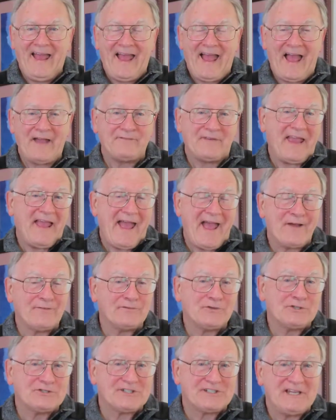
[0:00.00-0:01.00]
Have you
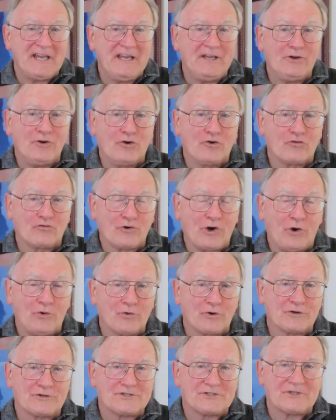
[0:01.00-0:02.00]
ever seen
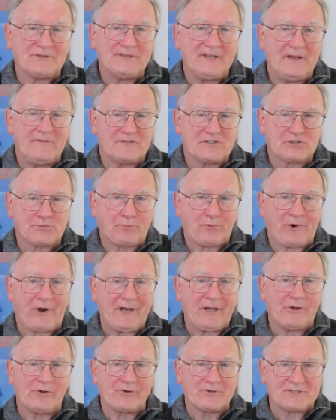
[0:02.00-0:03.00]
growers leave
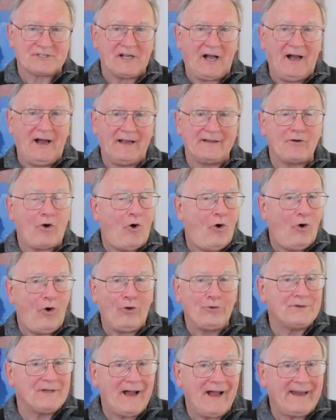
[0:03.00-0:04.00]
sprinklers on
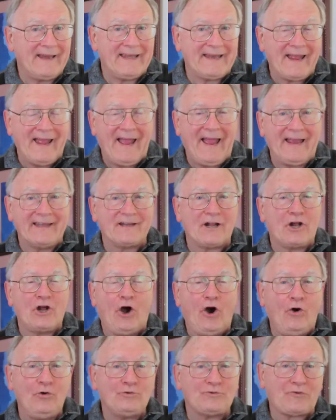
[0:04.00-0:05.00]
all night and
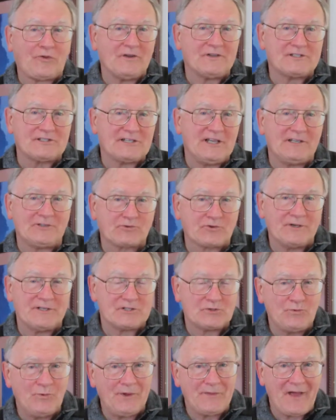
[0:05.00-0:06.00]
coat the
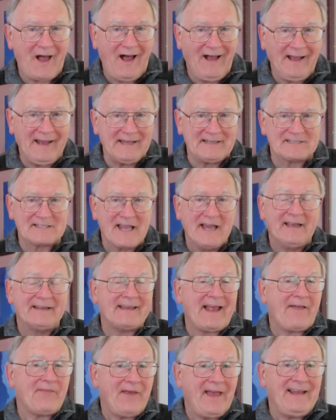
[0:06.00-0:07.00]
citrus with ice?
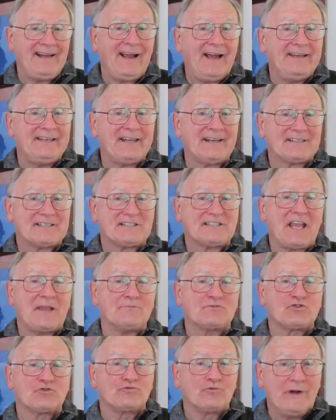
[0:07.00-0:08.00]
Now that idea
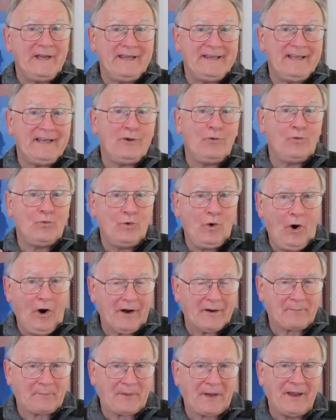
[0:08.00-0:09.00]
seems really
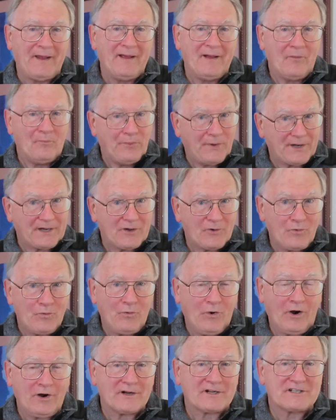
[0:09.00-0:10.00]
warped, but it
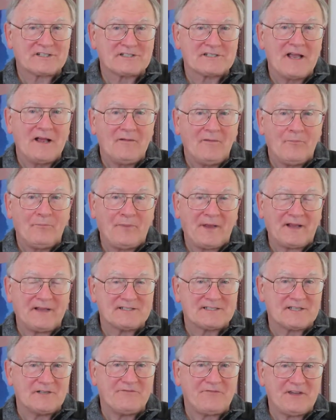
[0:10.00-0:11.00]
works
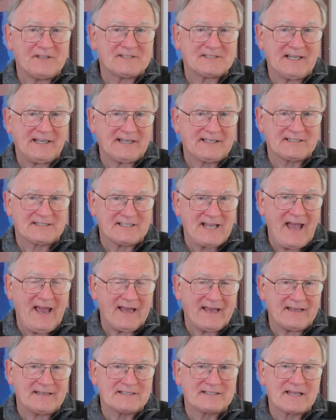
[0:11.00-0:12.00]
because the physics
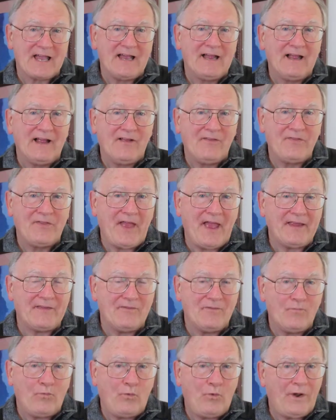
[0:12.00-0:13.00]
says
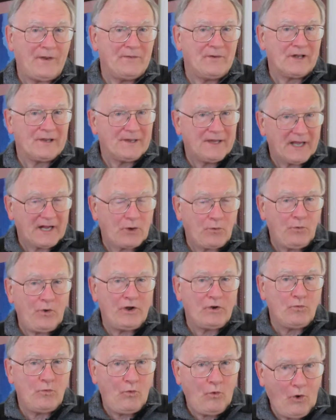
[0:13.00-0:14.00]
then when
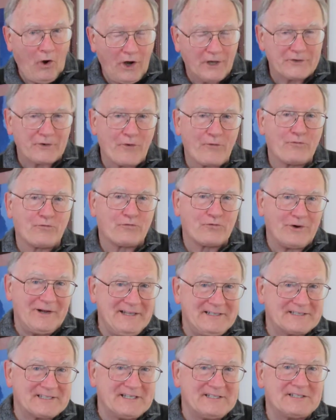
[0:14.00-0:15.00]
liquid water
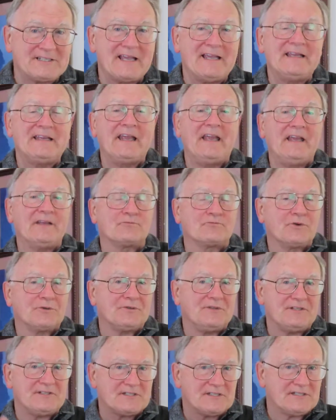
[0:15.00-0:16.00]
freezes, it
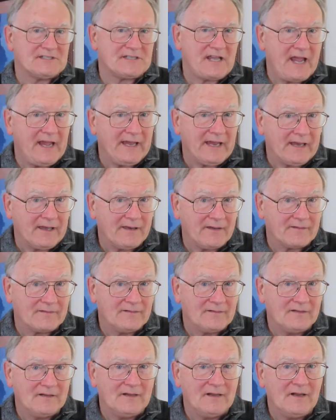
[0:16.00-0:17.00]
releases heat.
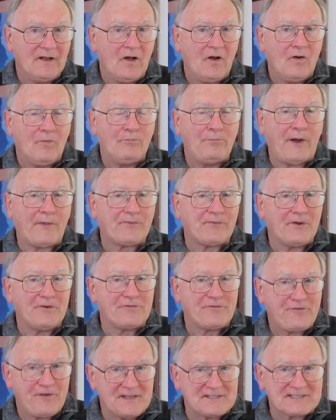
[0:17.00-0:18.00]
But the
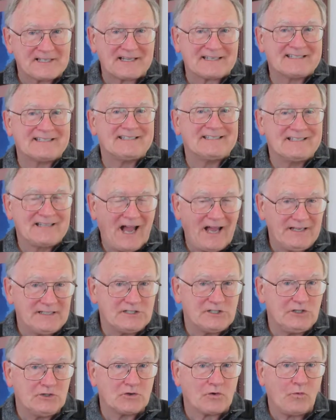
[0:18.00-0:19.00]
physics
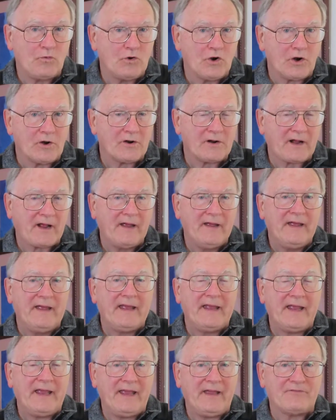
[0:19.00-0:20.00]
doesn't work
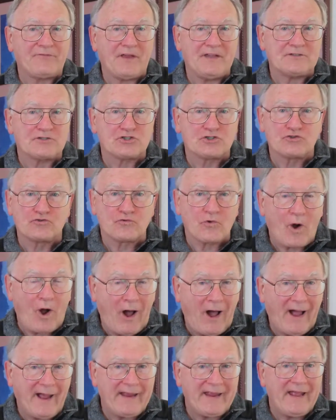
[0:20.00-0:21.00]
if it's
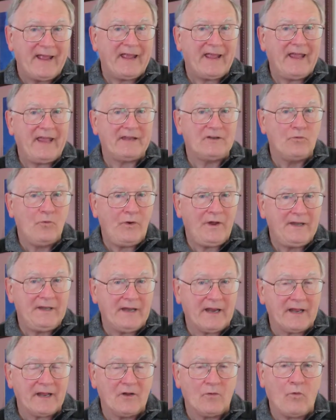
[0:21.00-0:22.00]
dry and
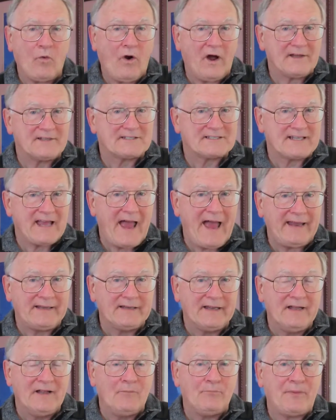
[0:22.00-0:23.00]
windy. Why is that?
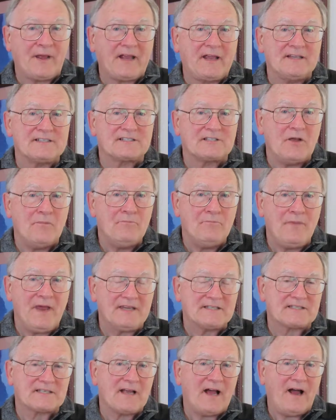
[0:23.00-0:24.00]
Because the
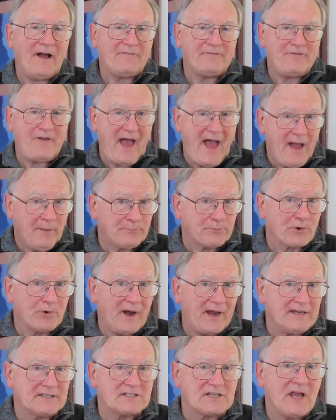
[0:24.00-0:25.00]
mist
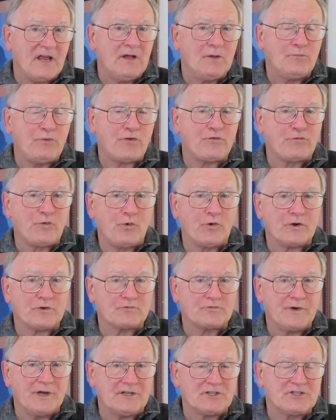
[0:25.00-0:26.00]
evaporates before it
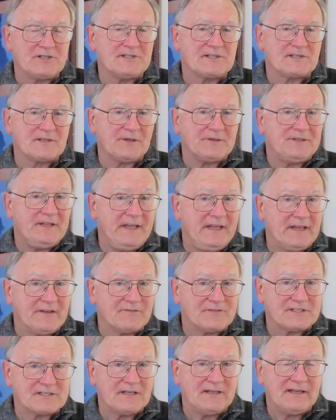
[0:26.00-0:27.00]
reaches the
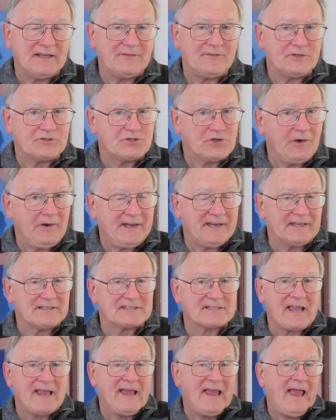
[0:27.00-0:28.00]
leaves and the
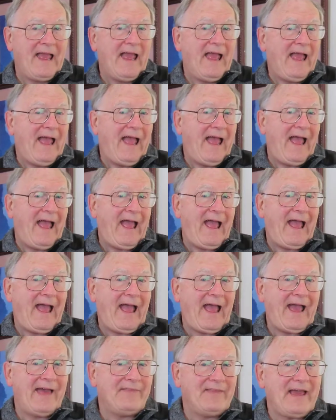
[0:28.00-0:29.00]
trees.
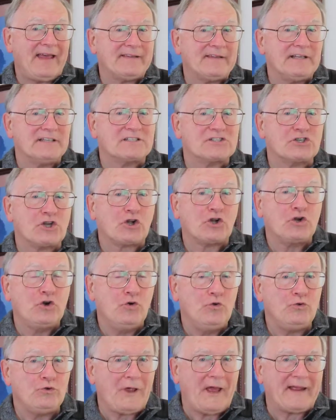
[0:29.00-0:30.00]
And that leads to
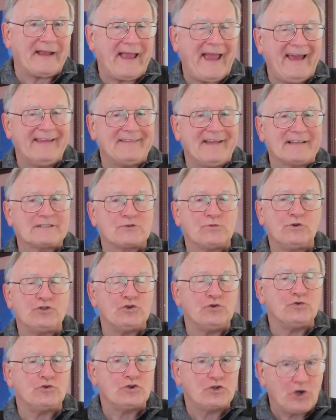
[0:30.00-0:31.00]
cooling, and that's what
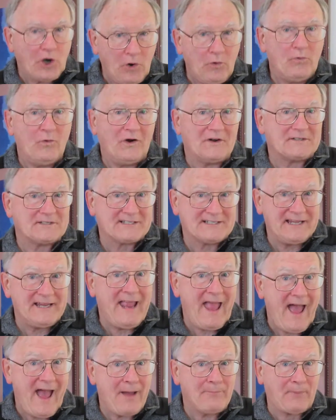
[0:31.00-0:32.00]
you don't want to see
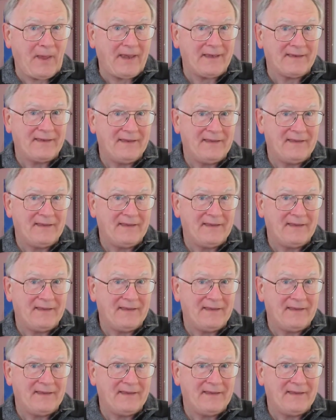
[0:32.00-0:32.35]
happen.